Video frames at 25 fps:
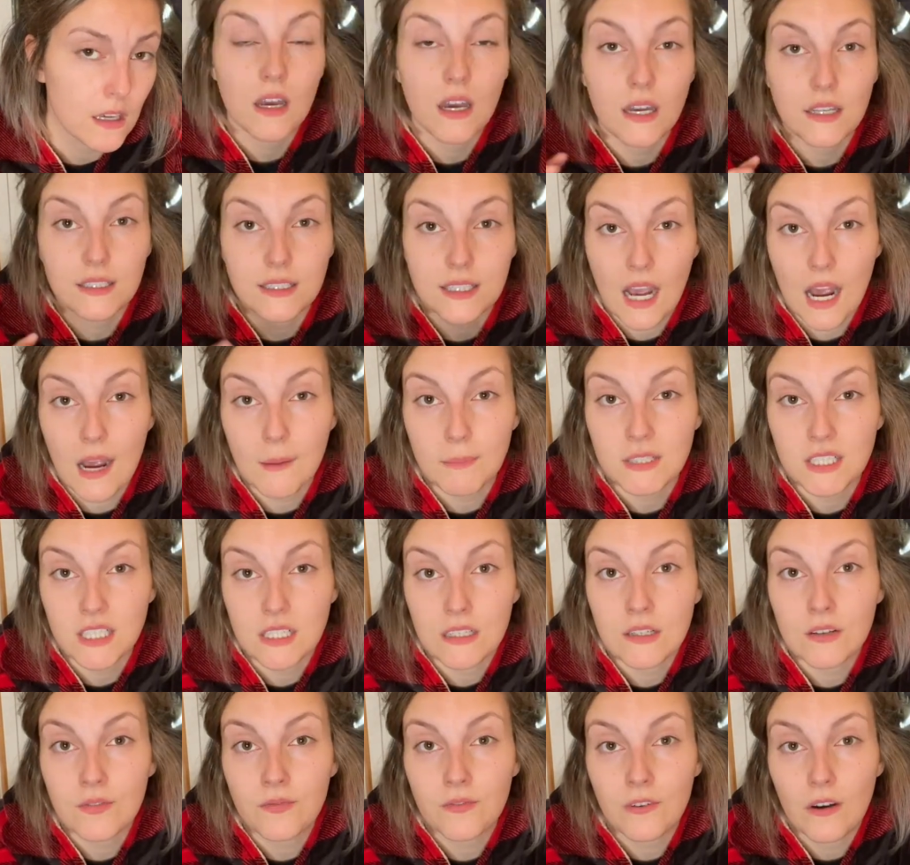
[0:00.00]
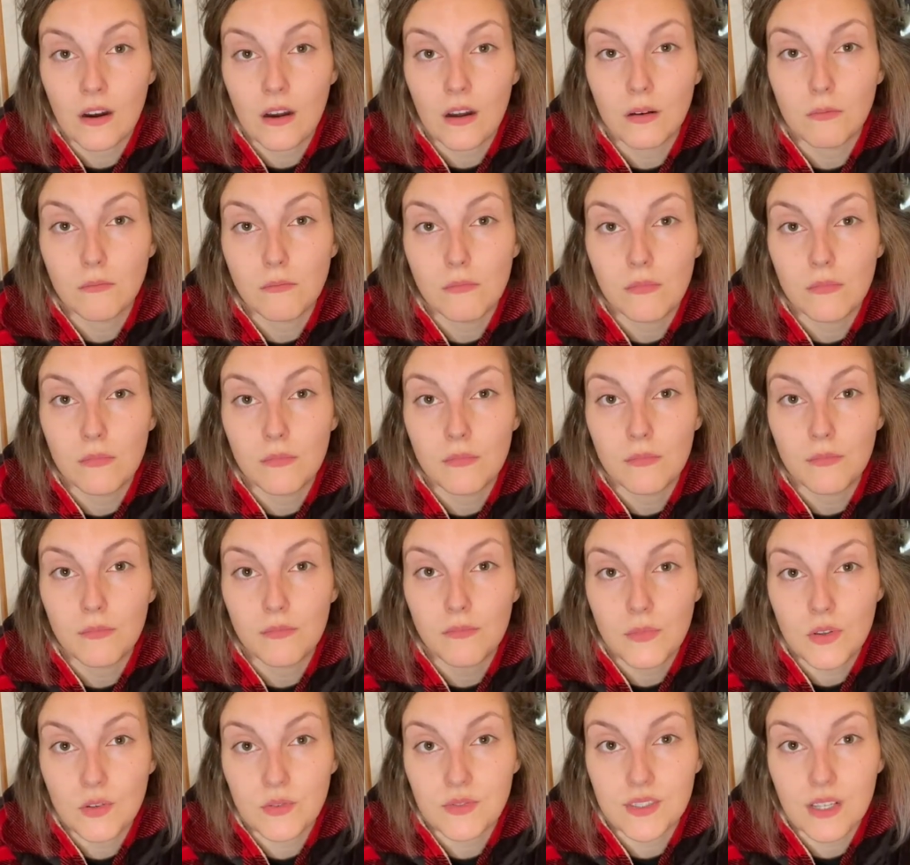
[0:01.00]
adapted from
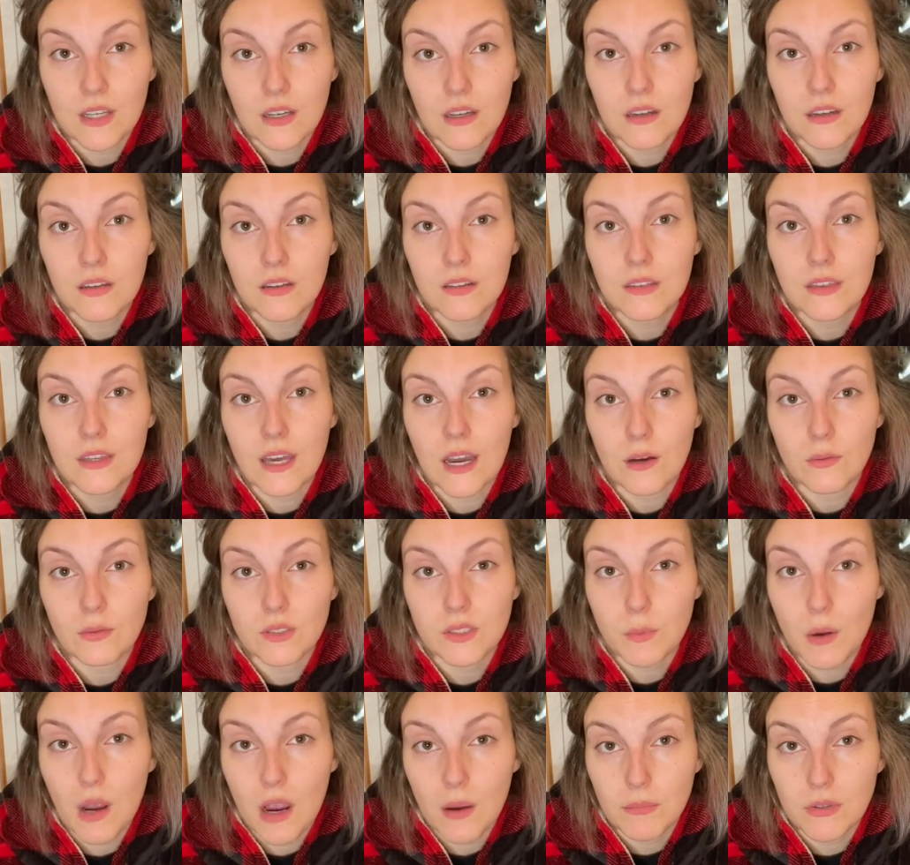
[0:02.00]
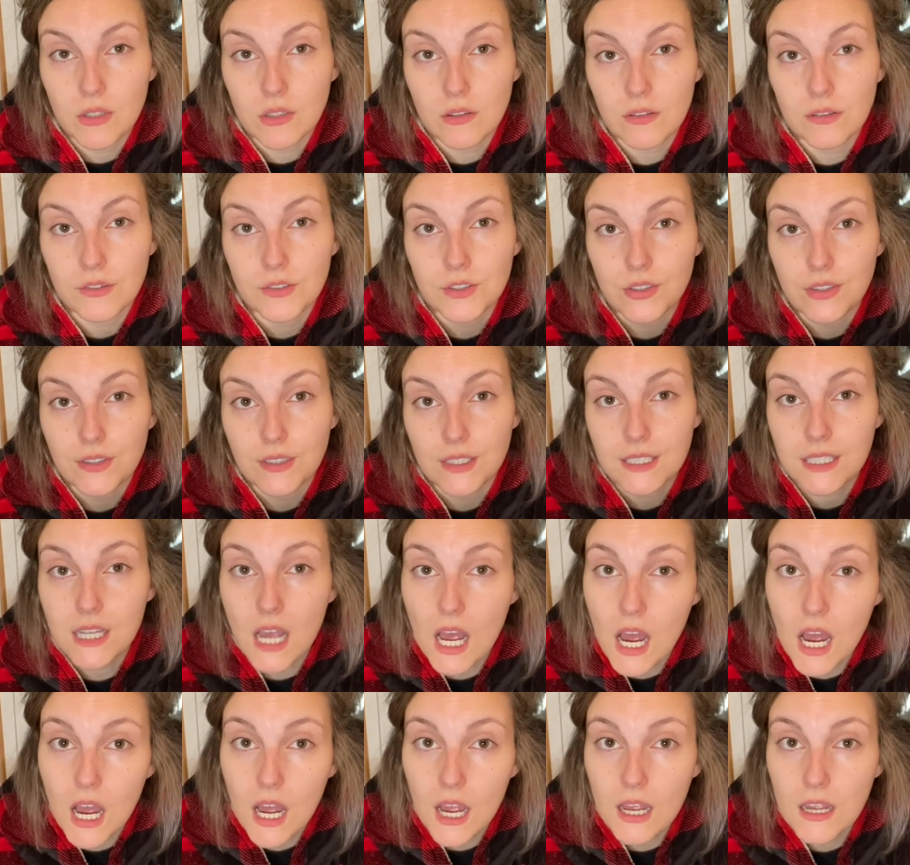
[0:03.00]
music that was popular during the
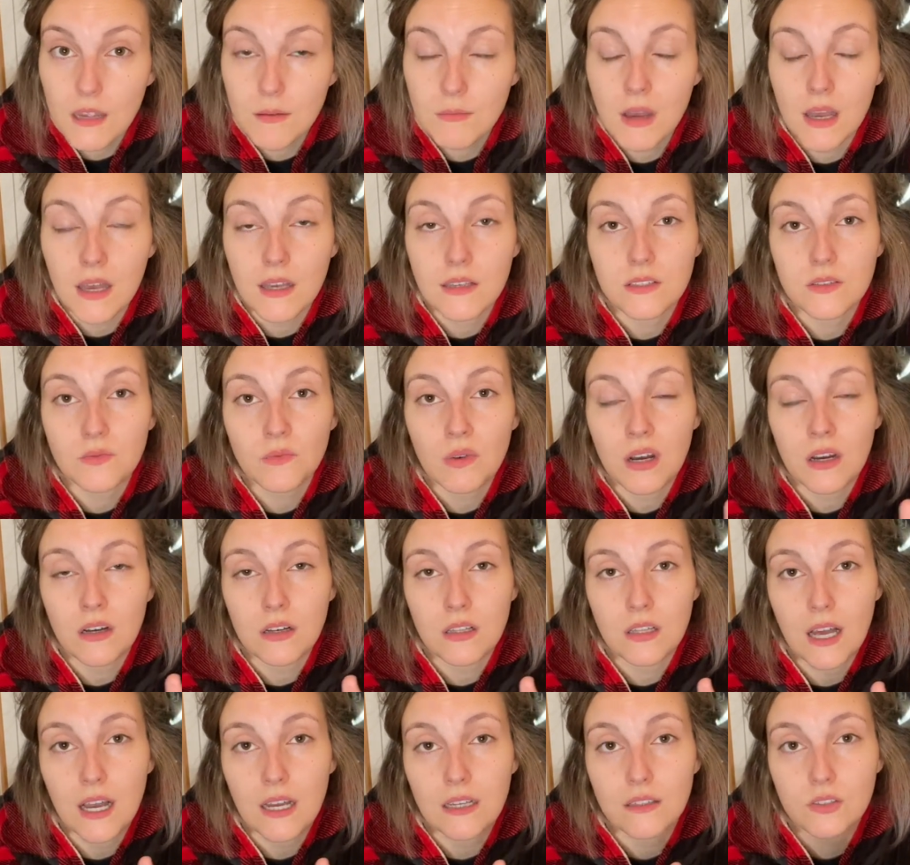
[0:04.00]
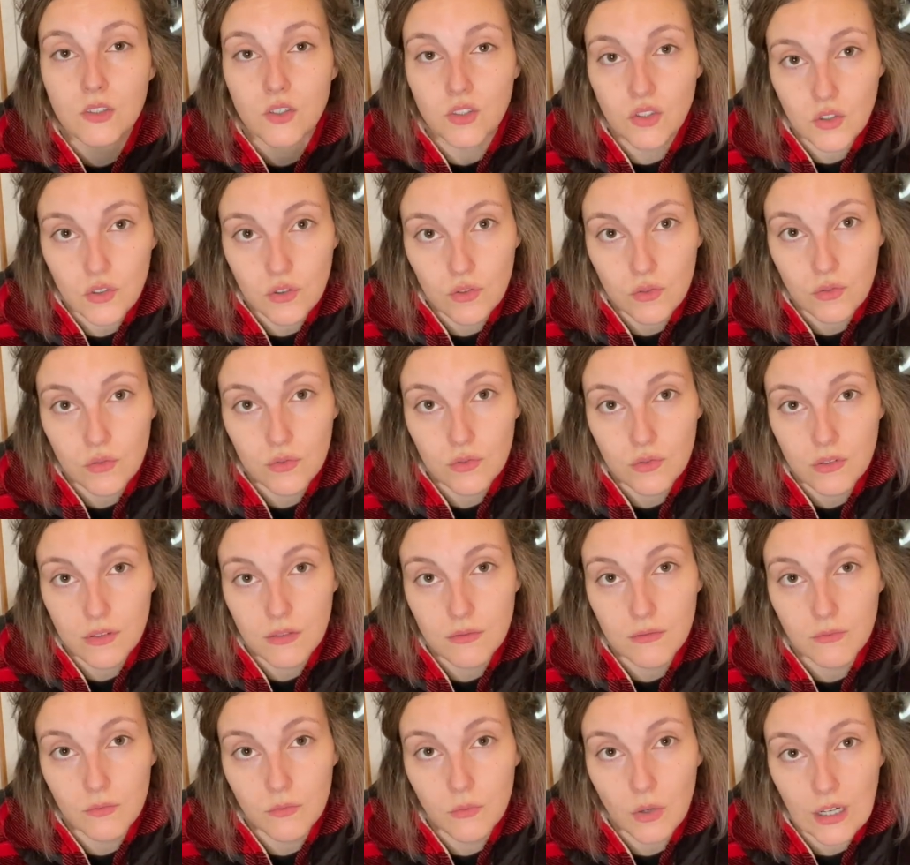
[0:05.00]
time, as well as new
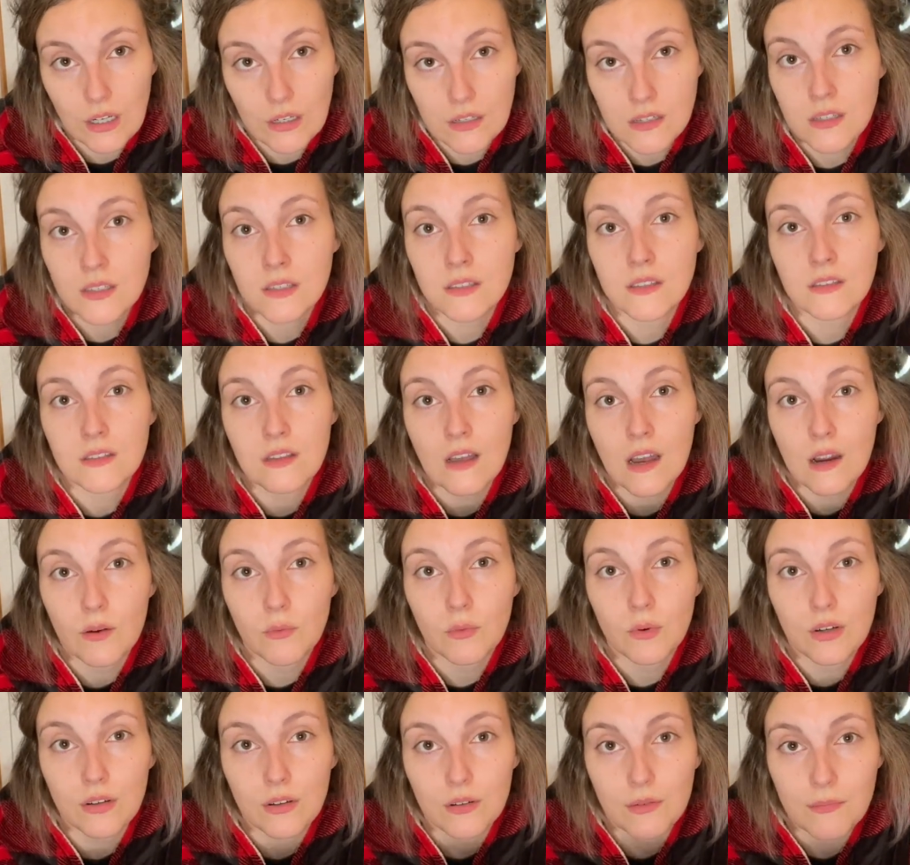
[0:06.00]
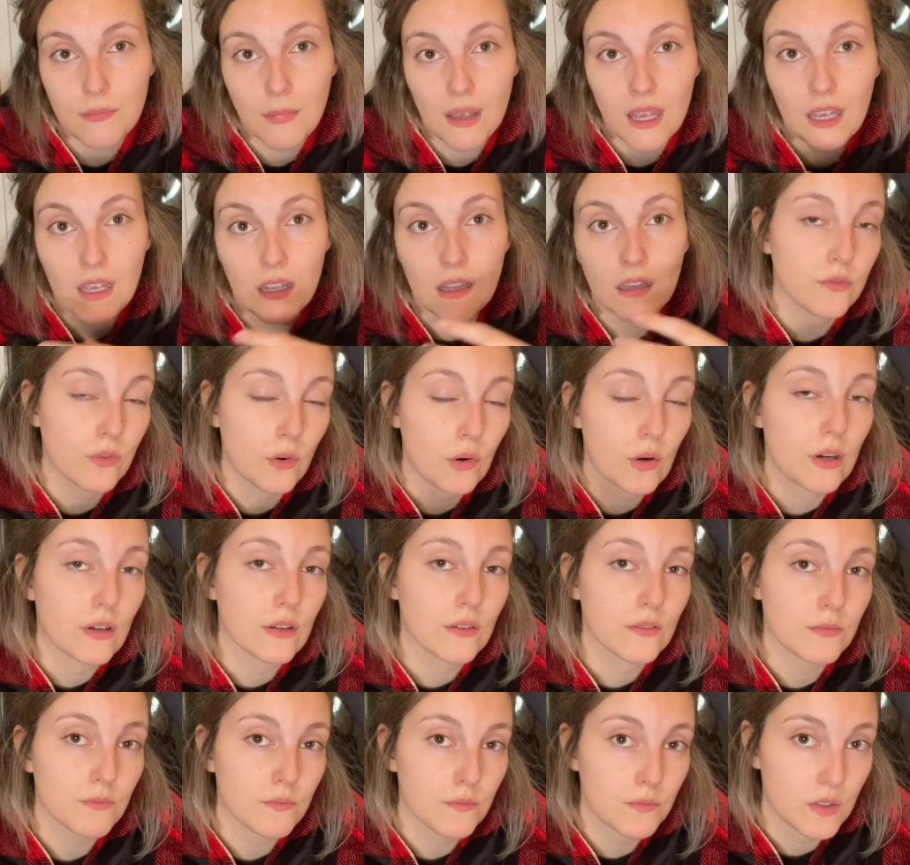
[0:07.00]
works that were made
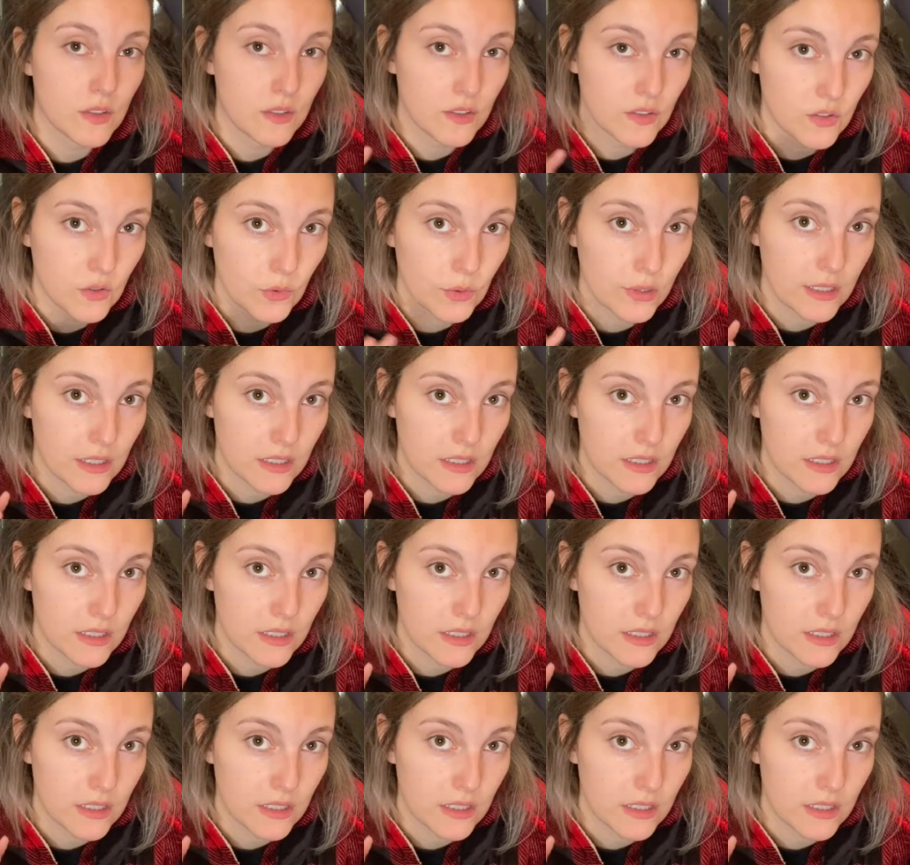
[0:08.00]
for the story